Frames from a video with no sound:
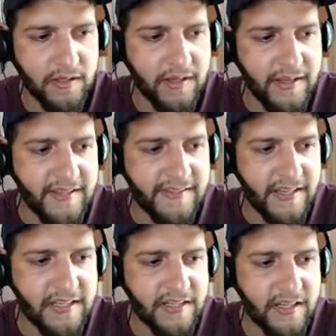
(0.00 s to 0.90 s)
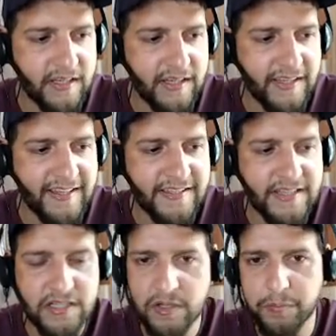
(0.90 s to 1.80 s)
Session
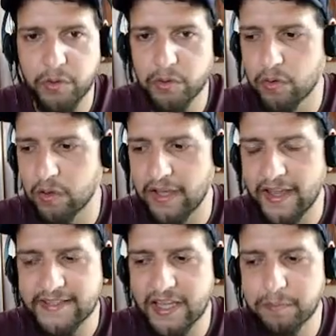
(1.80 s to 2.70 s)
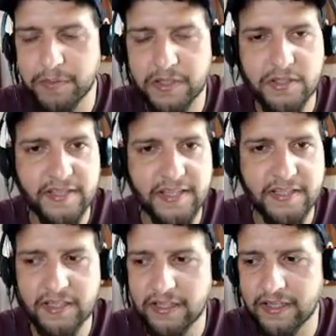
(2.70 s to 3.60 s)
initiation protocol, SIP is
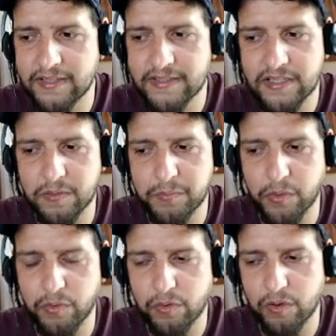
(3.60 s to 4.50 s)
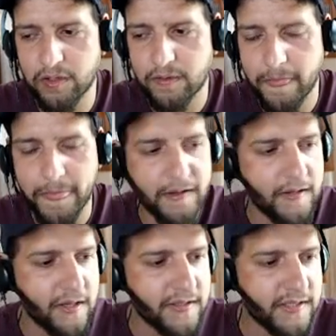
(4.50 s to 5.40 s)
session initiation protocol.
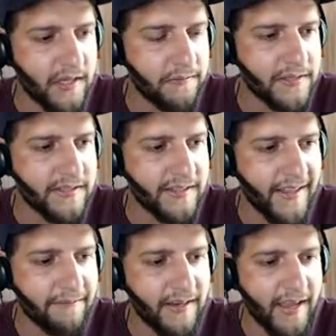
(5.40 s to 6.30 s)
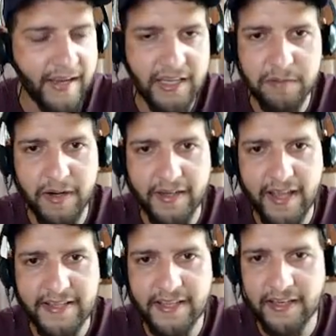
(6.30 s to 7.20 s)
Service level agreement,
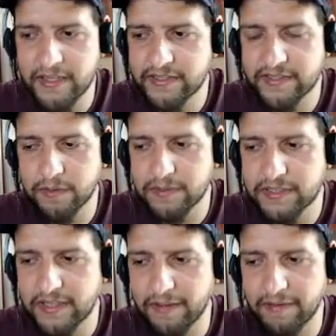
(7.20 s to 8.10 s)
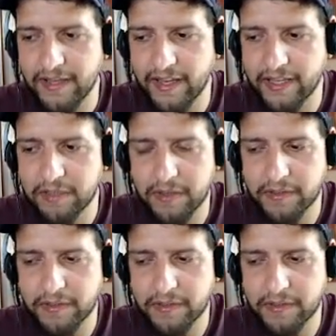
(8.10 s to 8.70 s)
SLA is service level agreement.